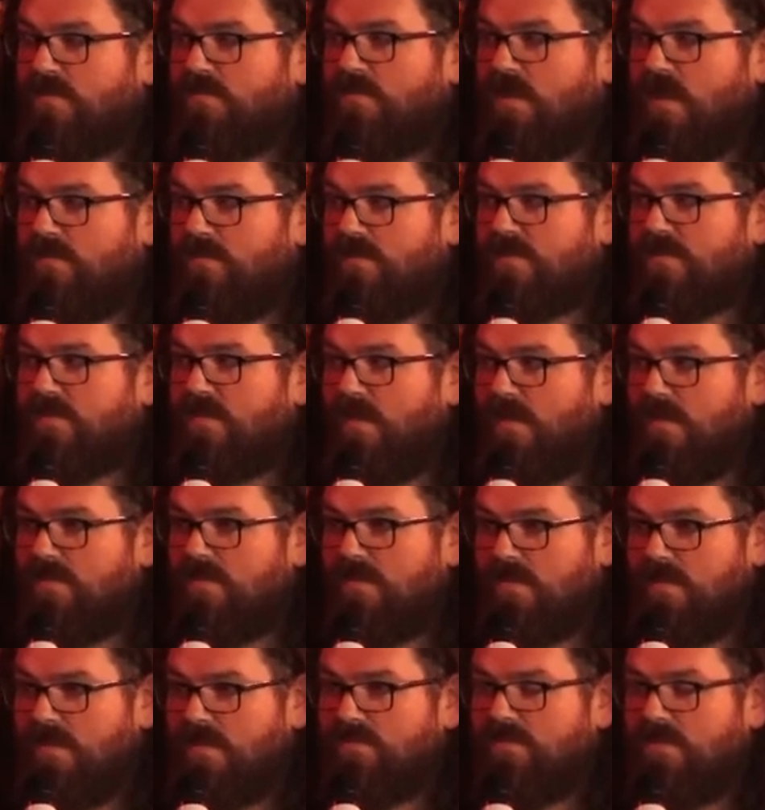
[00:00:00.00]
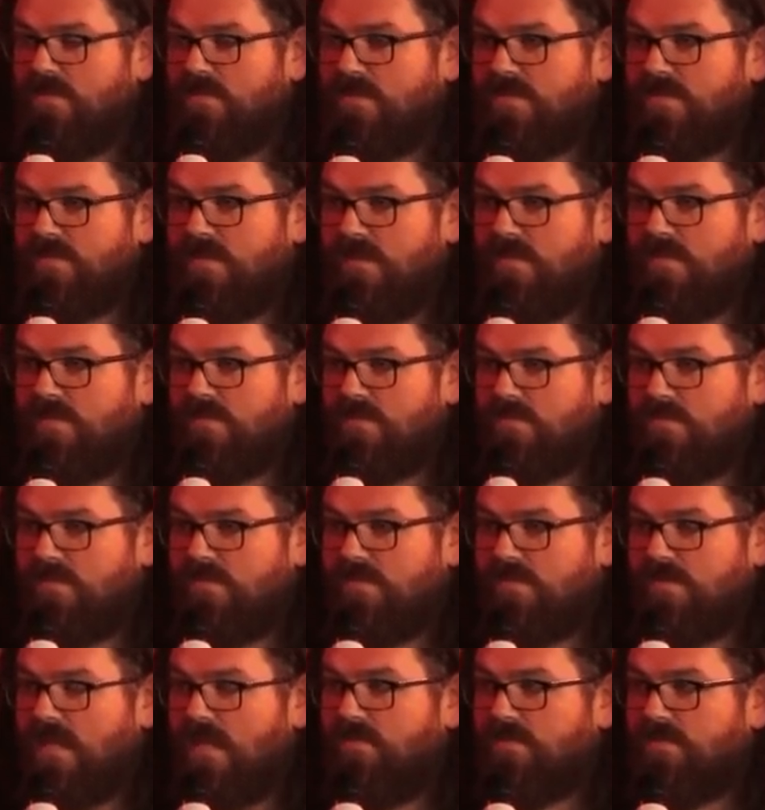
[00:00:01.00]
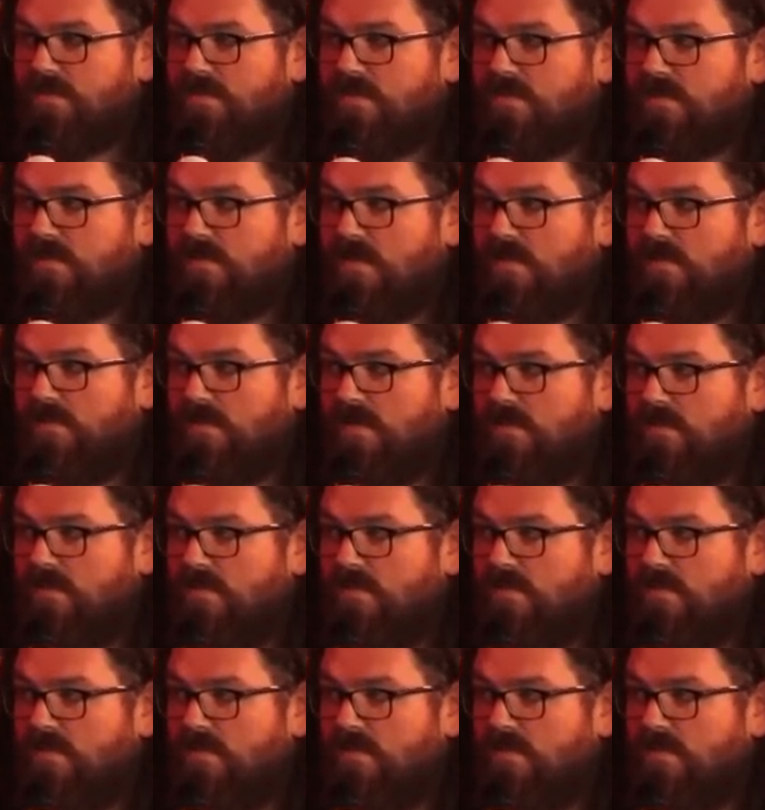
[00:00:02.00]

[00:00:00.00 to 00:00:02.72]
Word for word: right beside the. It's right beside James's Distillery.